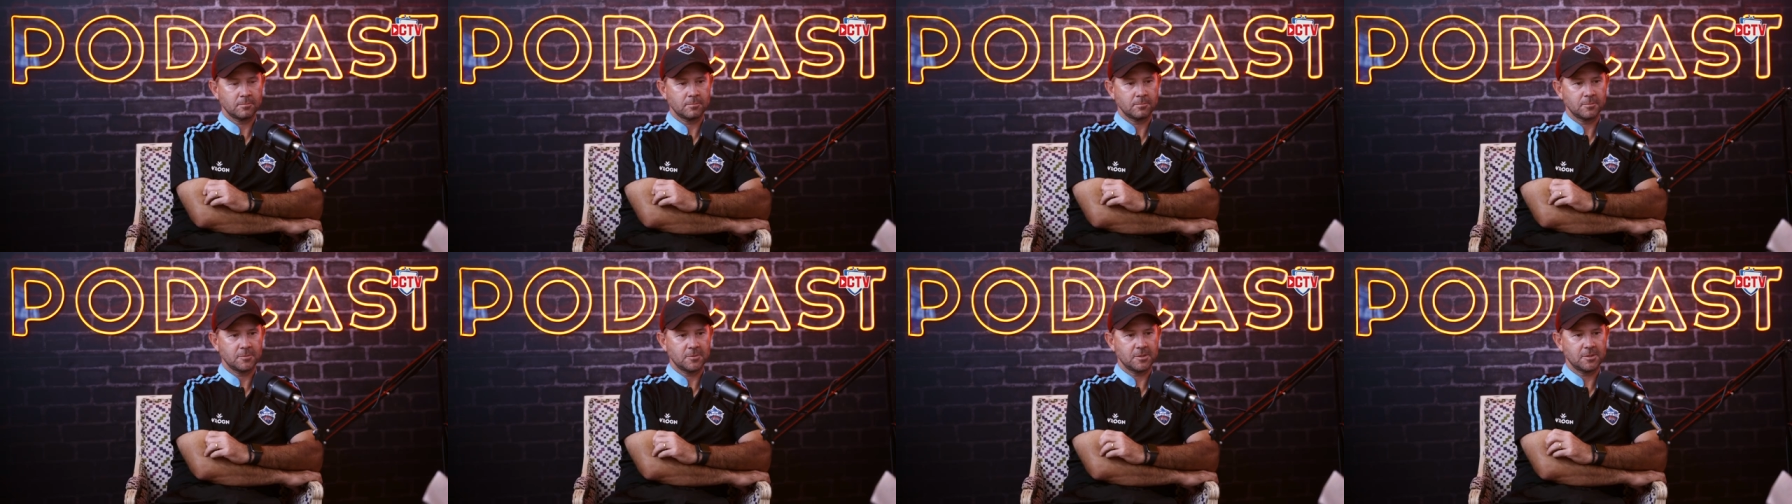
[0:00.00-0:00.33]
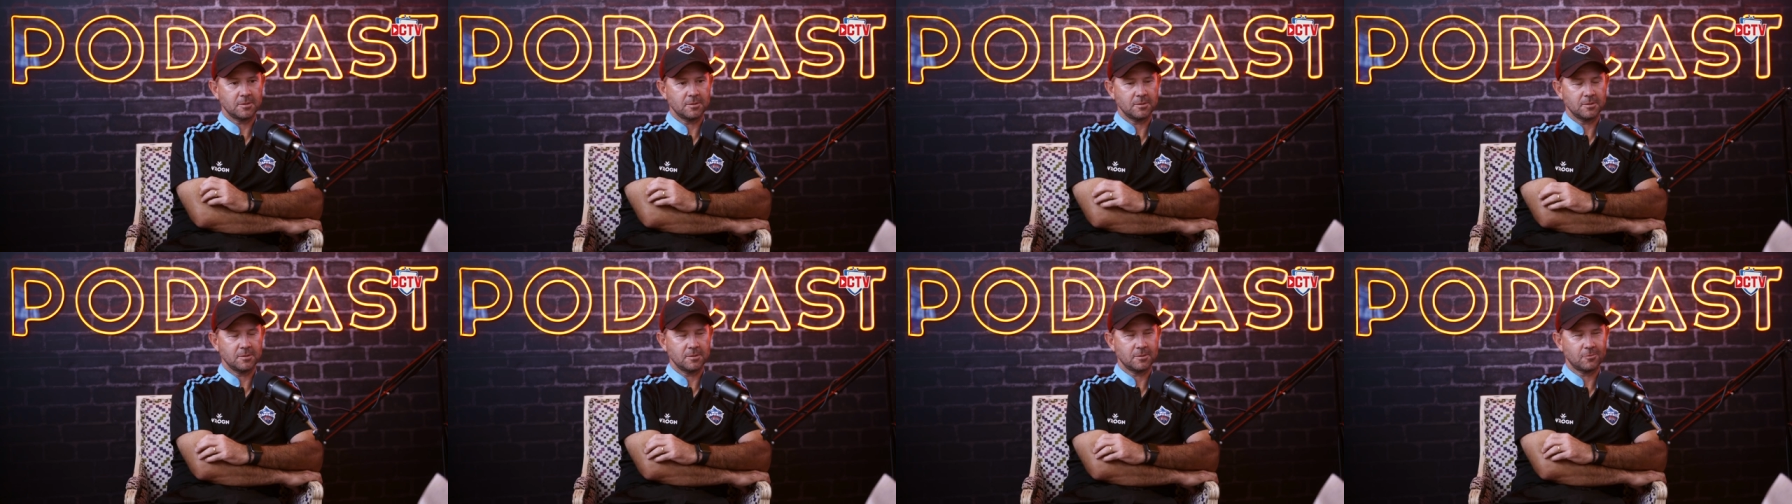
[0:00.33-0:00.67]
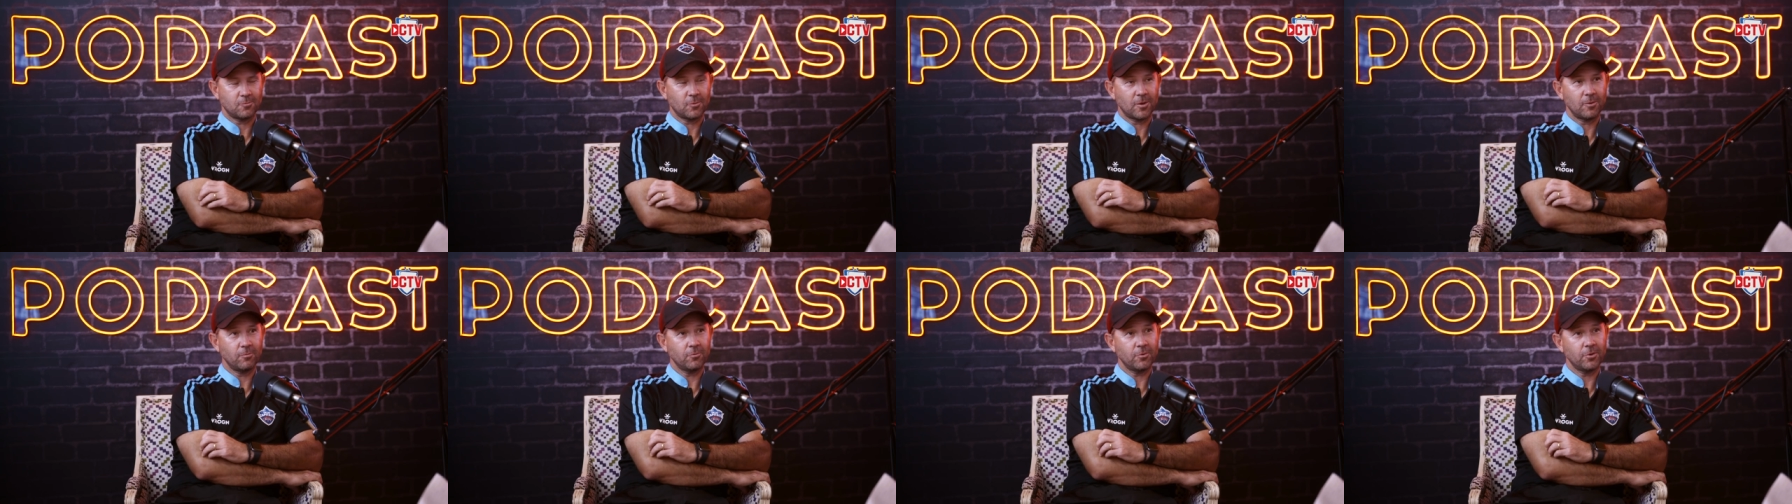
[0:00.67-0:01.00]
It's, uh,
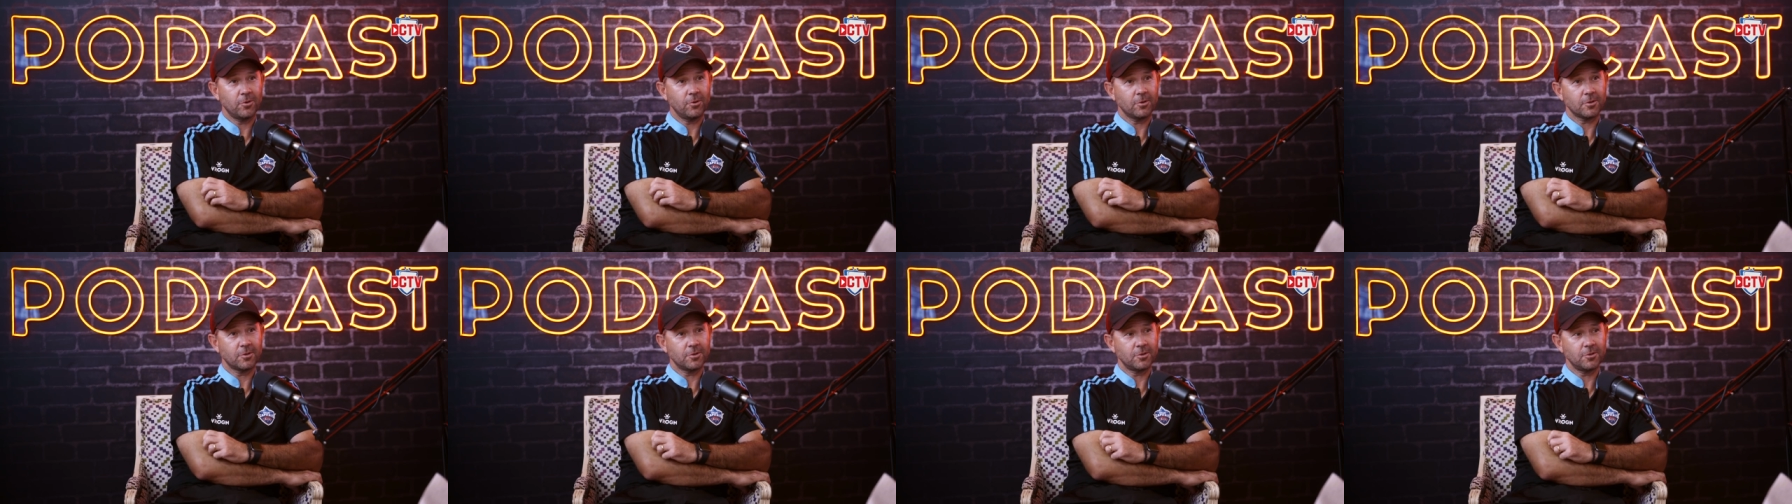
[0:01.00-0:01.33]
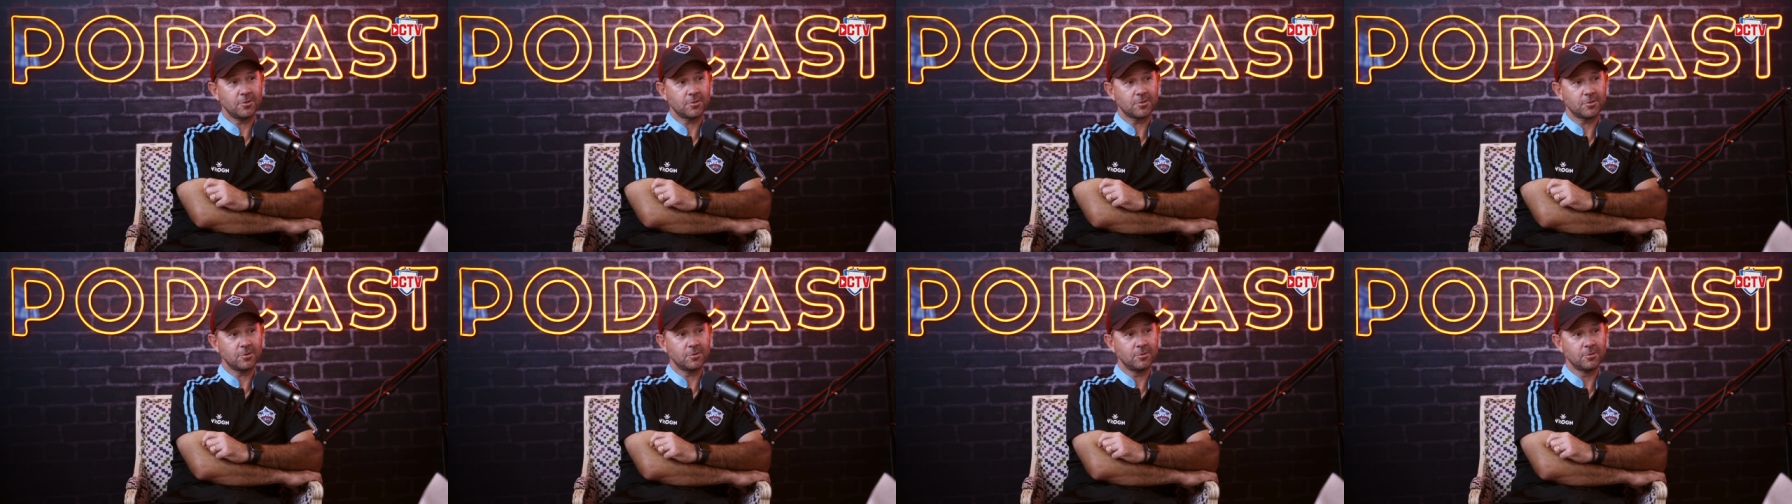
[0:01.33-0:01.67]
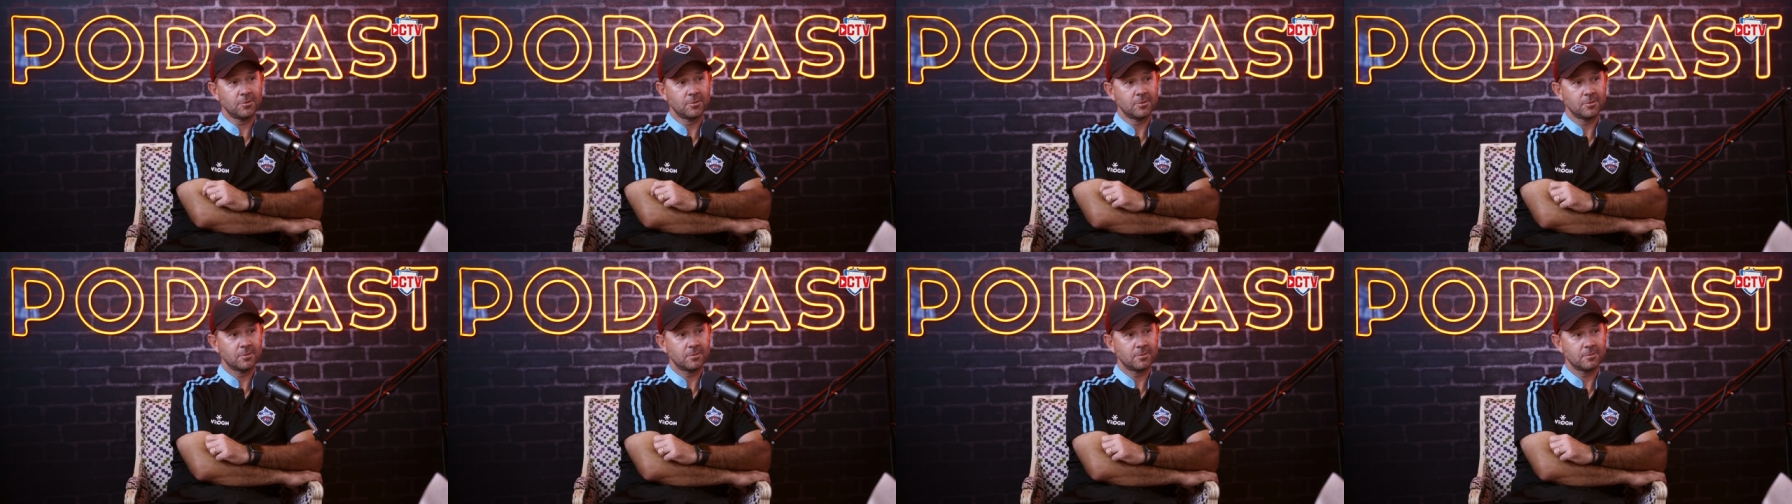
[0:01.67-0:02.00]
one word, or can I use
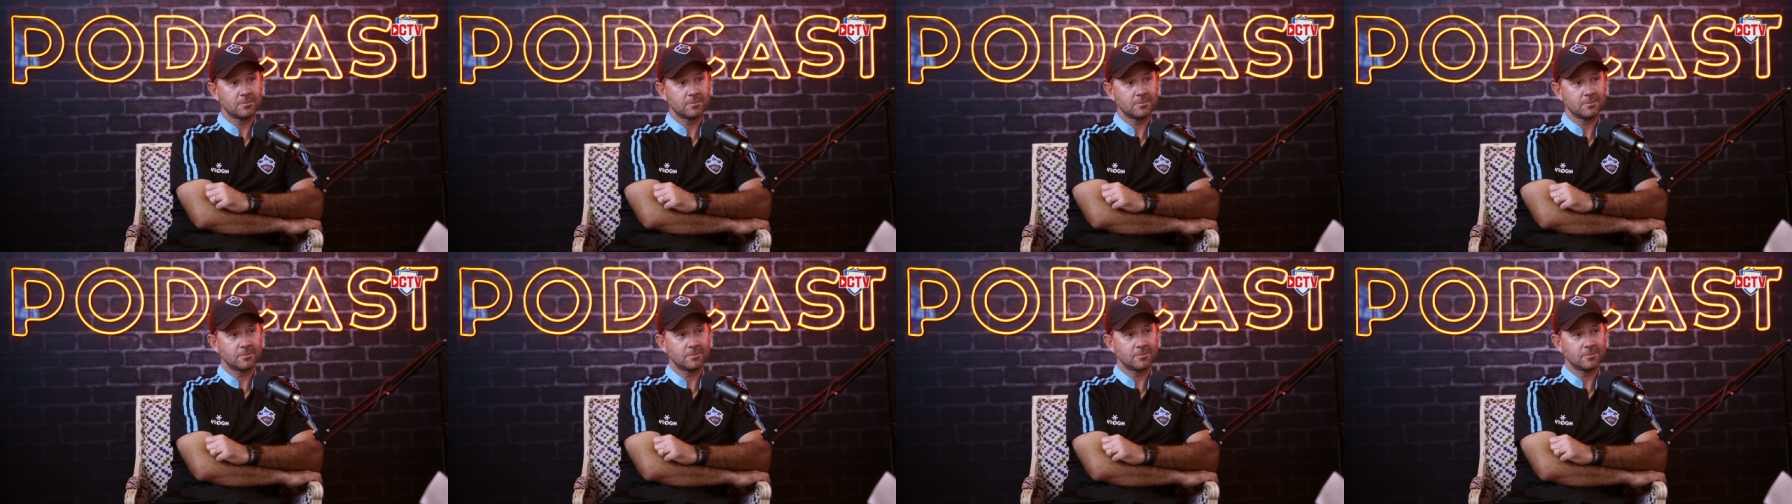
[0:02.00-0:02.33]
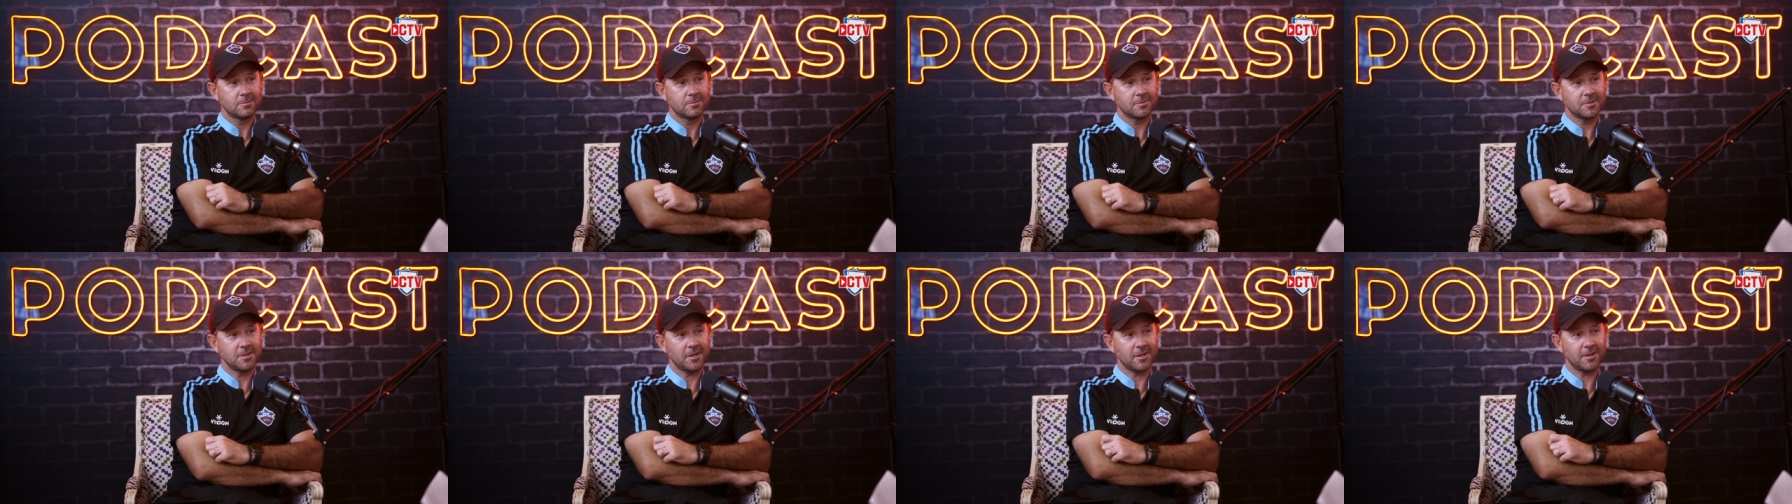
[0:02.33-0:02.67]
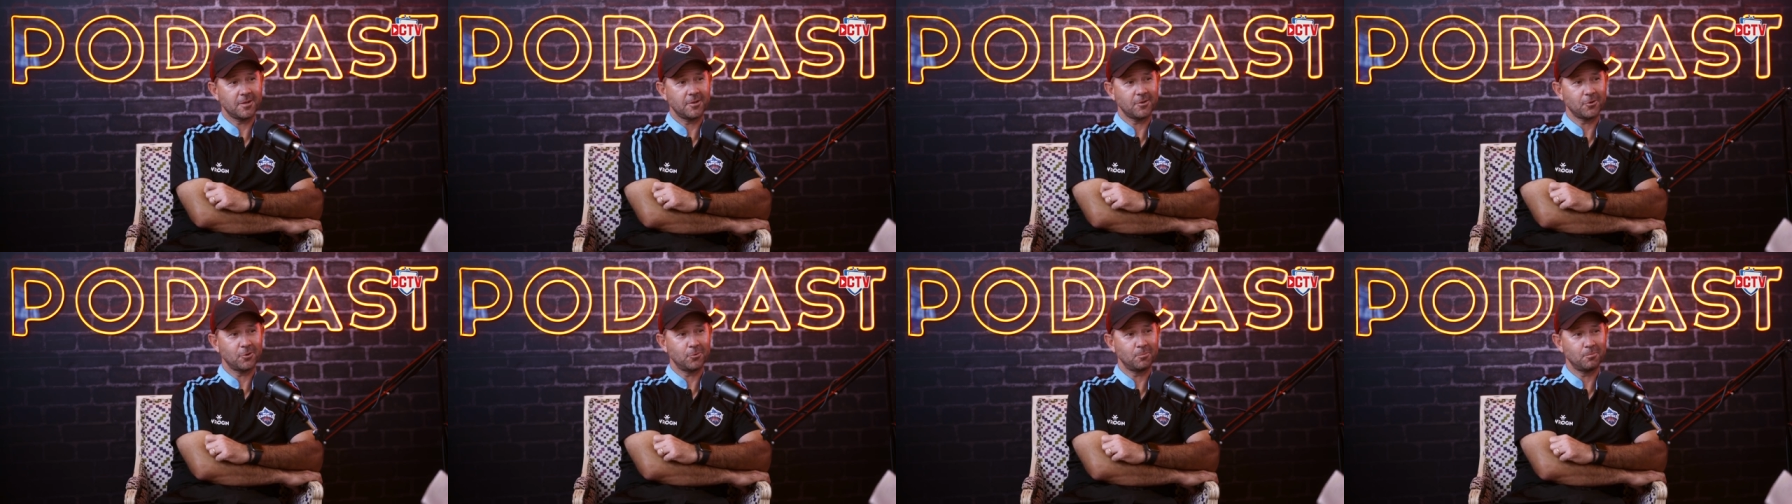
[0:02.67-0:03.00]
two? Okay, two.
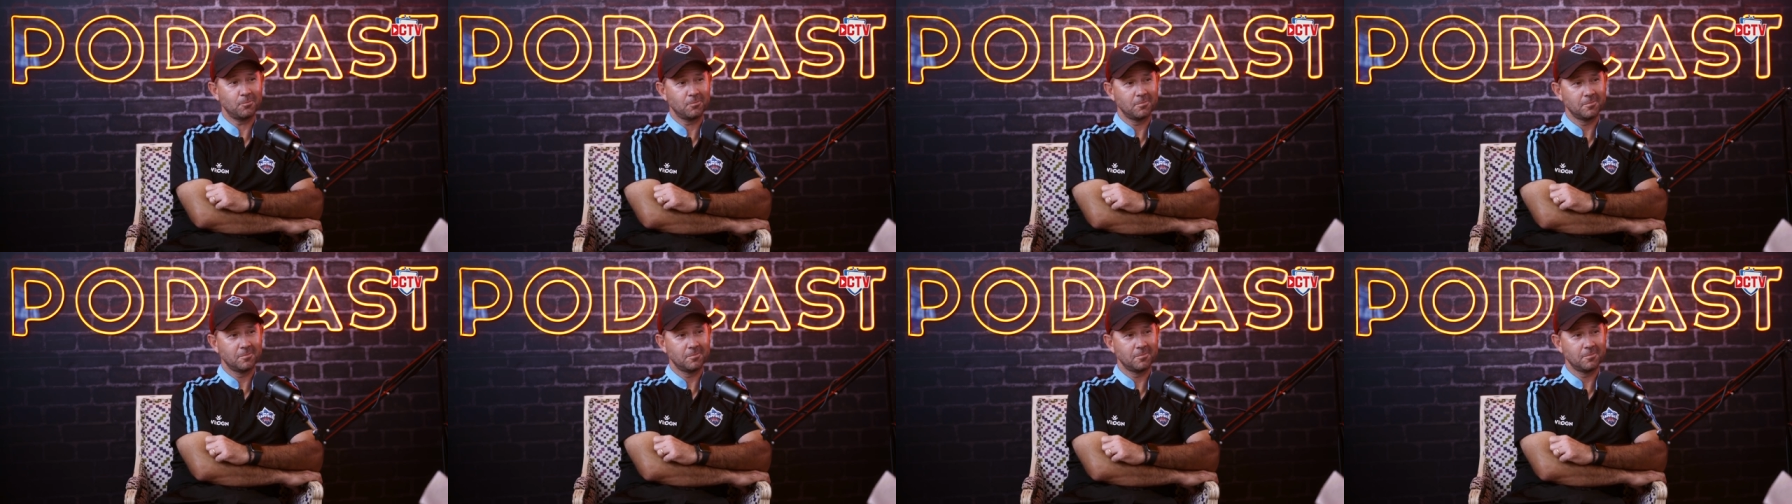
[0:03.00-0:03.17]
Second home.